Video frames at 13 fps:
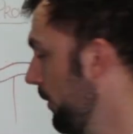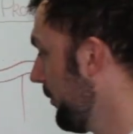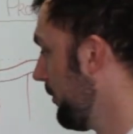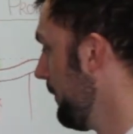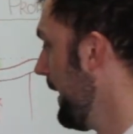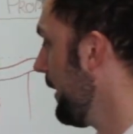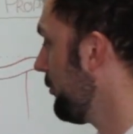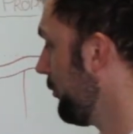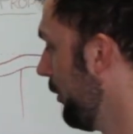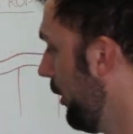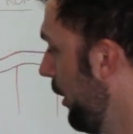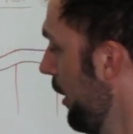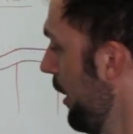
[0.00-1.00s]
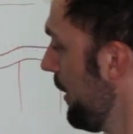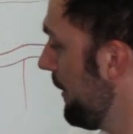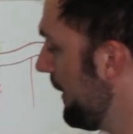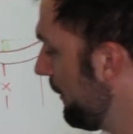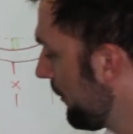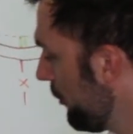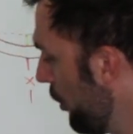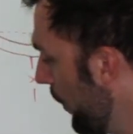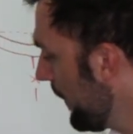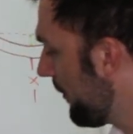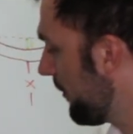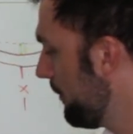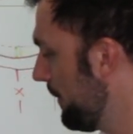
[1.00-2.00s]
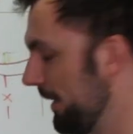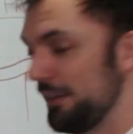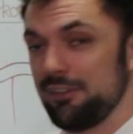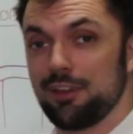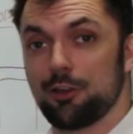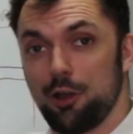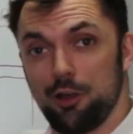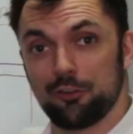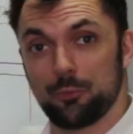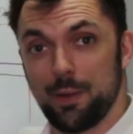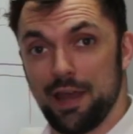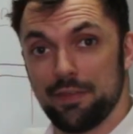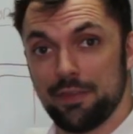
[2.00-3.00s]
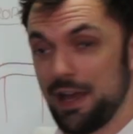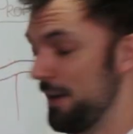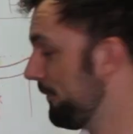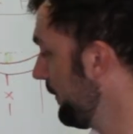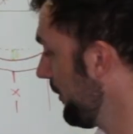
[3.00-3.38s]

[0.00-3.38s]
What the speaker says: want to make sure that there is no instability caused by that,